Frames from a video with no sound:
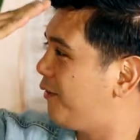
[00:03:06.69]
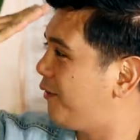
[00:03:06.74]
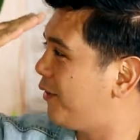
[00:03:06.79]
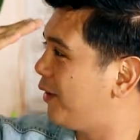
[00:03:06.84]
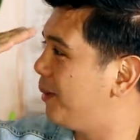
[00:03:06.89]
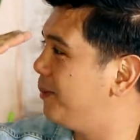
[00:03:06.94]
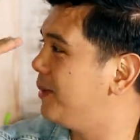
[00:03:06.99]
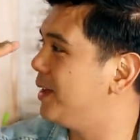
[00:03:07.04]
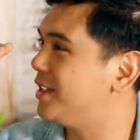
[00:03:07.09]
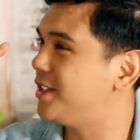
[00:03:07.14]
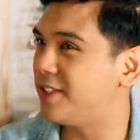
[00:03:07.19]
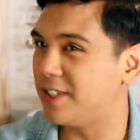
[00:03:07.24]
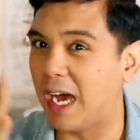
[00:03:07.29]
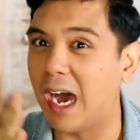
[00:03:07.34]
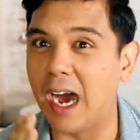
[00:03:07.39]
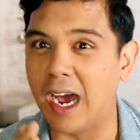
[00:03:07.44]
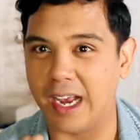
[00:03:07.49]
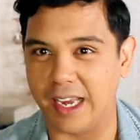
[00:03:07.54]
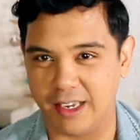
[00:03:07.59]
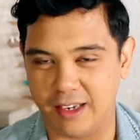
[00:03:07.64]
from the
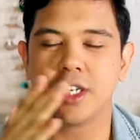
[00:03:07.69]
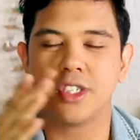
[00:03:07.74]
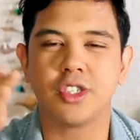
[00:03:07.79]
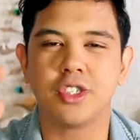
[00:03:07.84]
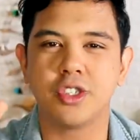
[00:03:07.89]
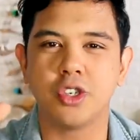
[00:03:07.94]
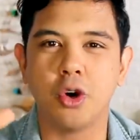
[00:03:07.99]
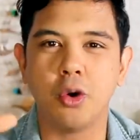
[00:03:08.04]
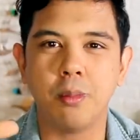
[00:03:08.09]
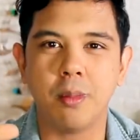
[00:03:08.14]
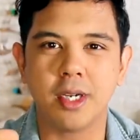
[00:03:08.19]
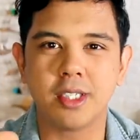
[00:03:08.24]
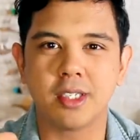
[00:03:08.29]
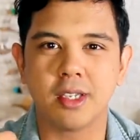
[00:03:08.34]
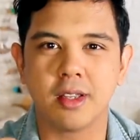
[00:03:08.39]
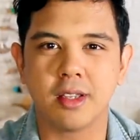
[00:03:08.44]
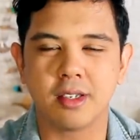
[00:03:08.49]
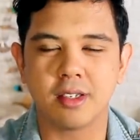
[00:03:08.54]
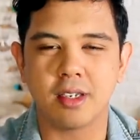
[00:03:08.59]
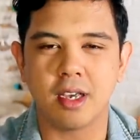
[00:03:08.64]
side. Because so
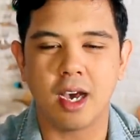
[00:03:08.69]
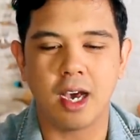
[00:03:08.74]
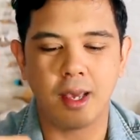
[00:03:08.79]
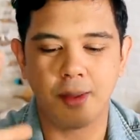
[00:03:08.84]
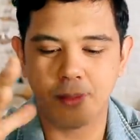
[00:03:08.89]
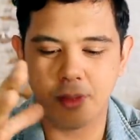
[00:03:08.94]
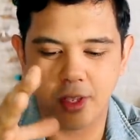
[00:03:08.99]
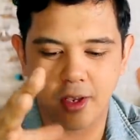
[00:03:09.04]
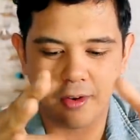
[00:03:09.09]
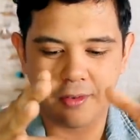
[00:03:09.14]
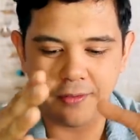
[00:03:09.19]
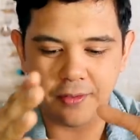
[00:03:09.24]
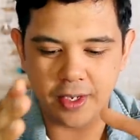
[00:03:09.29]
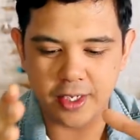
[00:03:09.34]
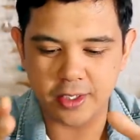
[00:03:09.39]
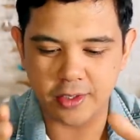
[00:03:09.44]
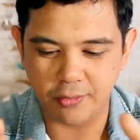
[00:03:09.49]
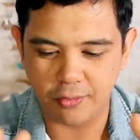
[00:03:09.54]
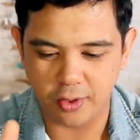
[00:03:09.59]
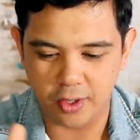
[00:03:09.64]
much of the time your
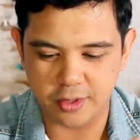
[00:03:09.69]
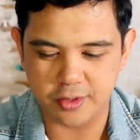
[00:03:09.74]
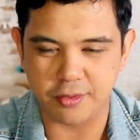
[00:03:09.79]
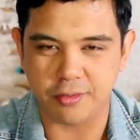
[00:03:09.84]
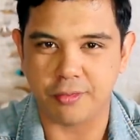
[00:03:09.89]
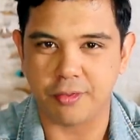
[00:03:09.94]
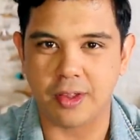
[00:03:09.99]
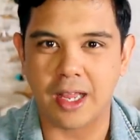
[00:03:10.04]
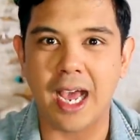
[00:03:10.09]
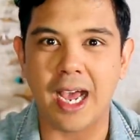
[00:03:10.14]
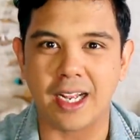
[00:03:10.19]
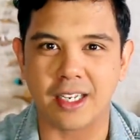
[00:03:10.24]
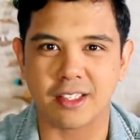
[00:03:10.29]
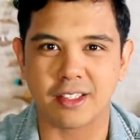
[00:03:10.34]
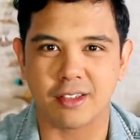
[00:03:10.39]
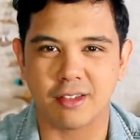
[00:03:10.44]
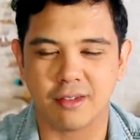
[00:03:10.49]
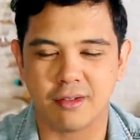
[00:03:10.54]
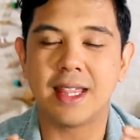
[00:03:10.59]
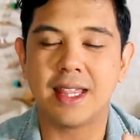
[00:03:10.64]
face falls
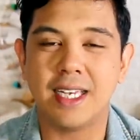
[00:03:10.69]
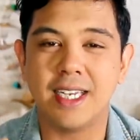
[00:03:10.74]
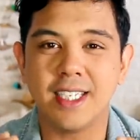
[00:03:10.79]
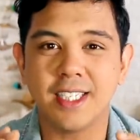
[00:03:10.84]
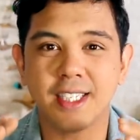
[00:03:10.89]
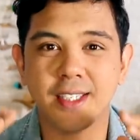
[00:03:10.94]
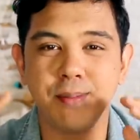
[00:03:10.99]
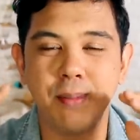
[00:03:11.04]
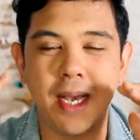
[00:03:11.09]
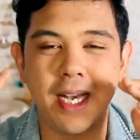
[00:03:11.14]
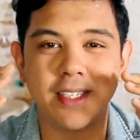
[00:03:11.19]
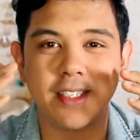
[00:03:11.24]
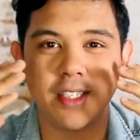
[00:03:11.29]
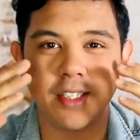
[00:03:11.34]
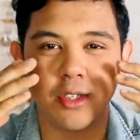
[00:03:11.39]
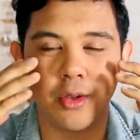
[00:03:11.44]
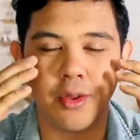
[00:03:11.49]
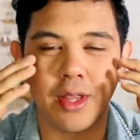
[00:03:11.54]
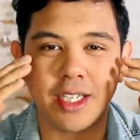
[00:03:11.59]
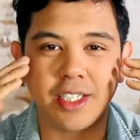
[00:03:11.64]
flat. This makes
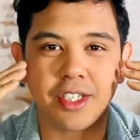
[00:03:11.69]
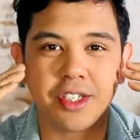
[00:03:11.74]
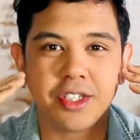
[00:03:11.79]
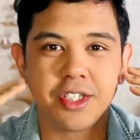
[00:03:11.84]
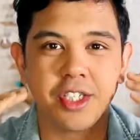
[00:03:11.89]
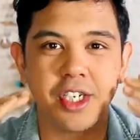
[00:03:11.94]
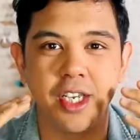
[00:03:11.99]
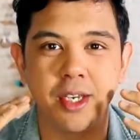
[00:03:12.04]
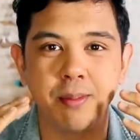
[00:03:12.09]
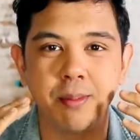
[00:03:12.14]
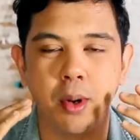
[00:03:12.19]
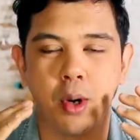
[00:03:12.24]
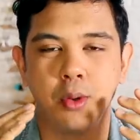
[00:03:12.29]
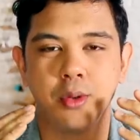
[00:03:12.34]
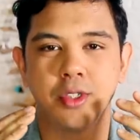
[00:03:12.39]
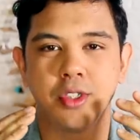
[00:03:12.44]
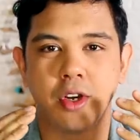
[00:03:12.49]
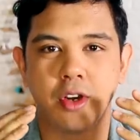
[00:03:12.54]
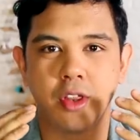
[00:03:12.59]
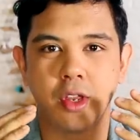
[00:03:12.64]
it so that
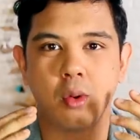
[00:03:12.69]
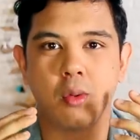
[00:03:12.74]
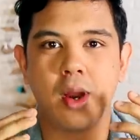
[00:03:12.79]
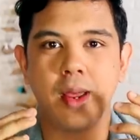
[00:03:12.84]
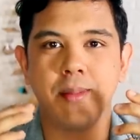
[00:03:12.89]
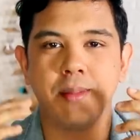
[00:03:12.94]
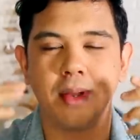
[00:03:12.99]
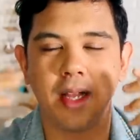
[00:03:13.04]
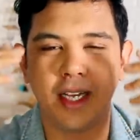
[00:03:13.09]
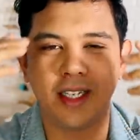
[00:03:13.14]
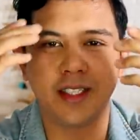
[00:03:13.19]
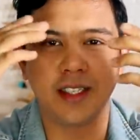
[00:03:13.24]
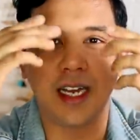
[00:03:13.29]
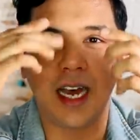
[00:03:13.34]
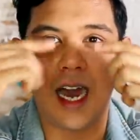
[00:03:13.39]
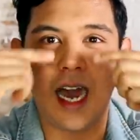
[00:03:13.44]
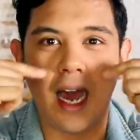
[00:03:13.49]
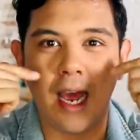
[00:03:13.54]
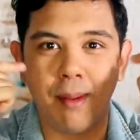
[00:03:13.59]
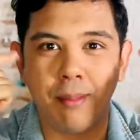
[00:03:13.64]
cheekbones are in the right place,
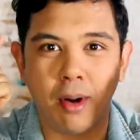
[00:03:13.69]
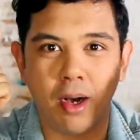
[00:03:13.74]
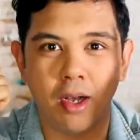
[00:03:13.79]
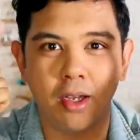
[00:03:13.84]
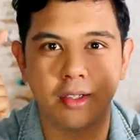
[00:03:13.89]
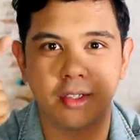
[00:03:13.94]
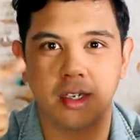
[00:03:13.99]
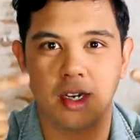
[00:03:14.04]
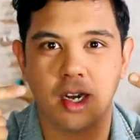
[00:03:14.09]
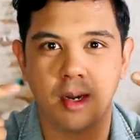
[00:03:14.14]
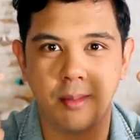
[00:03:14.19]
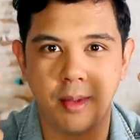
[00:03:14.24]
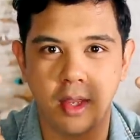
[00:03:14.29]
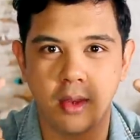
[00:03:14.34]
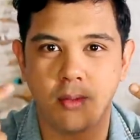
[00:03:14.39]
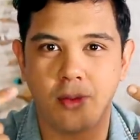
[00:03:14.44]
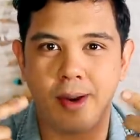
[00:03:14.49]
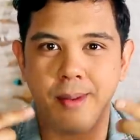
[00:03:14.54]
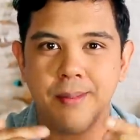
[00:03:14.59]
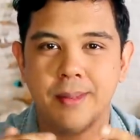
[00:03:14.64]
the eyeballs are gonna be
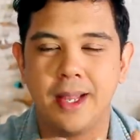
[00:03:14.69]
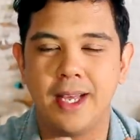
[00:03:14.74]
in the right